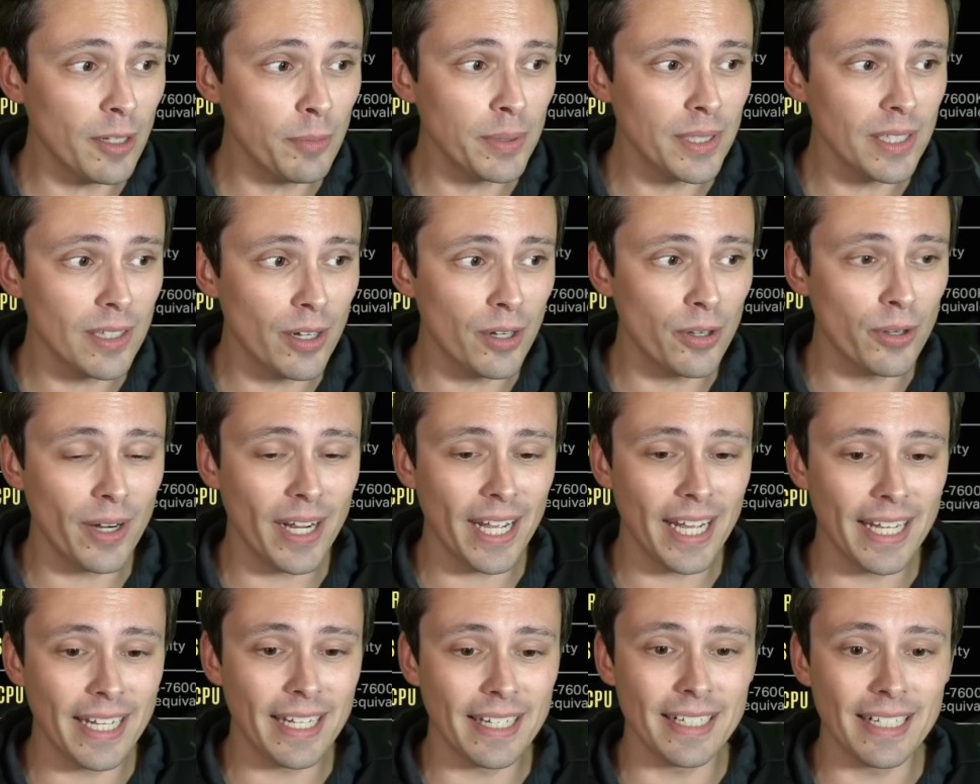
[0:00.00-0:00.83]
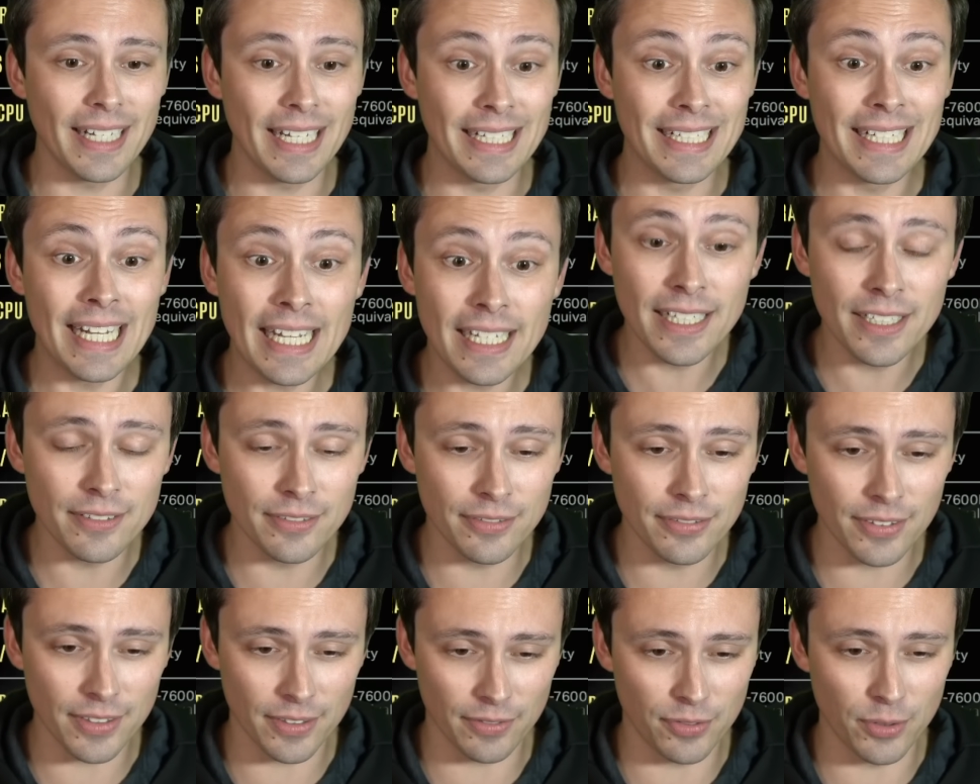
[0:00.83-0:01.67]
below a, a
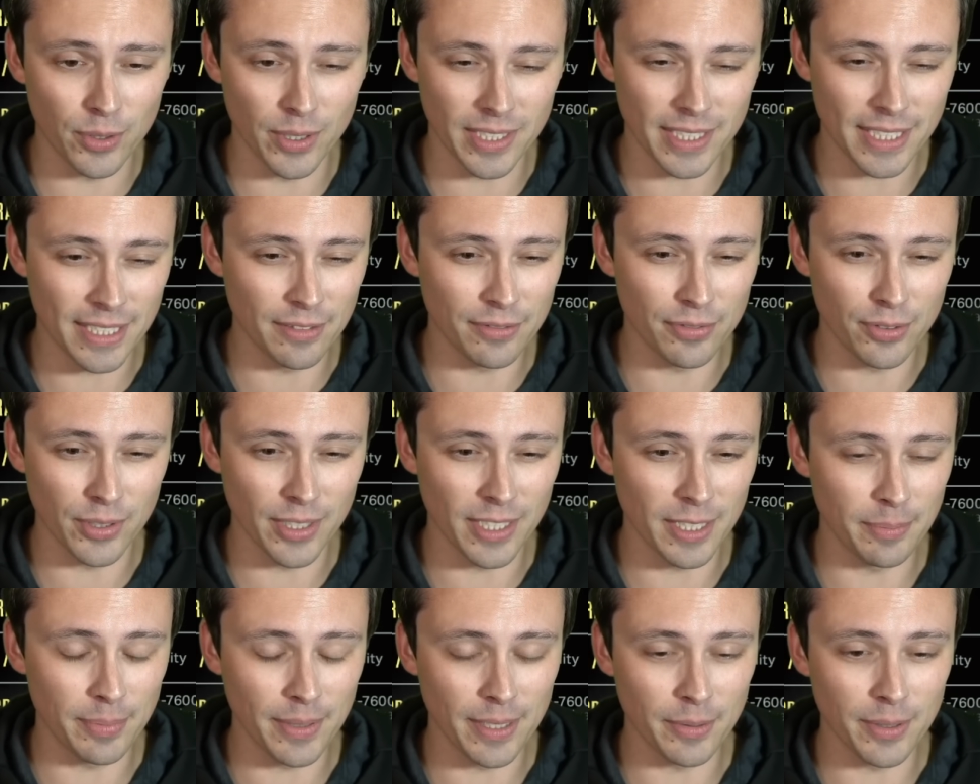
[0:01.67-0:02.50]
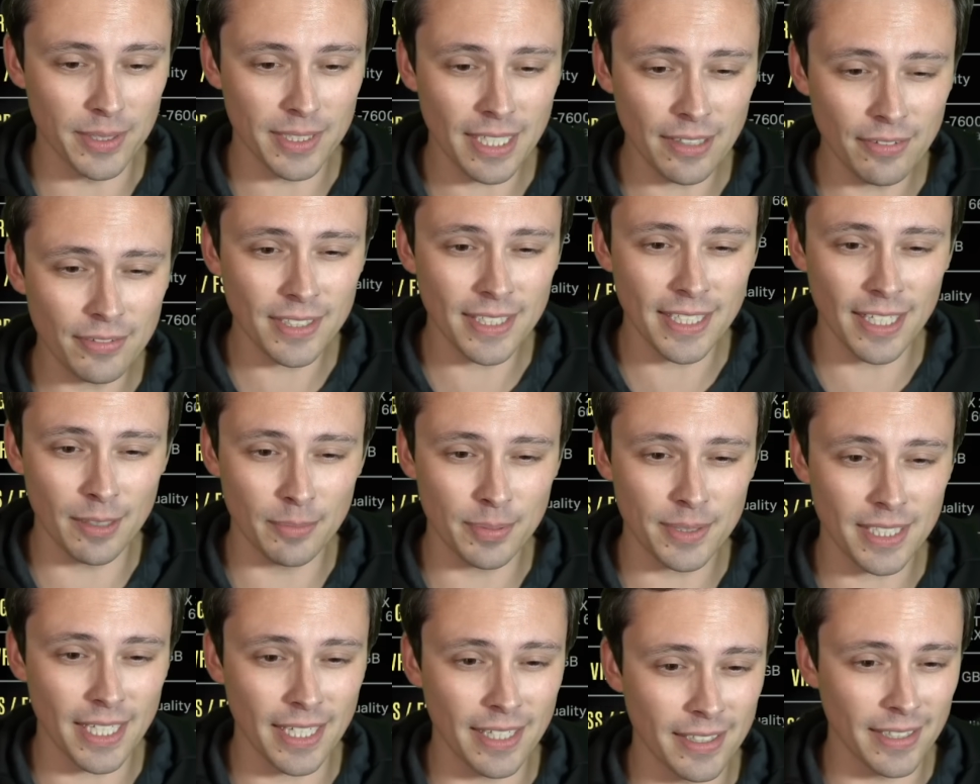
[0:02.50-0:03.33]
native 1440p. We're definitely
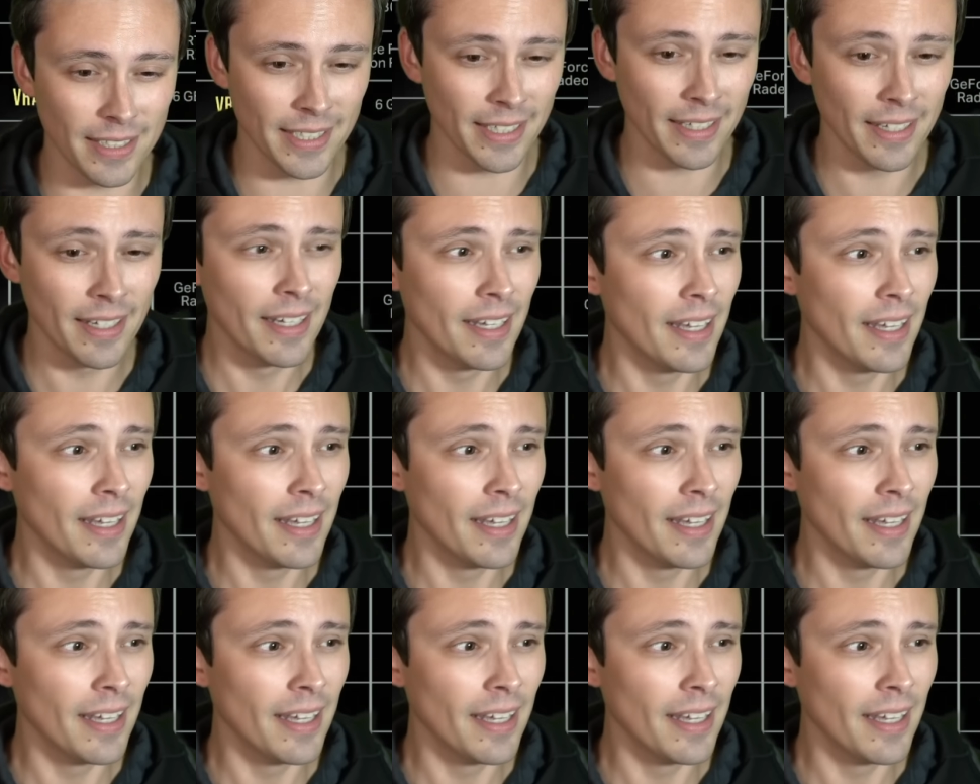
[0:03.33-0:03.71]
upscaling,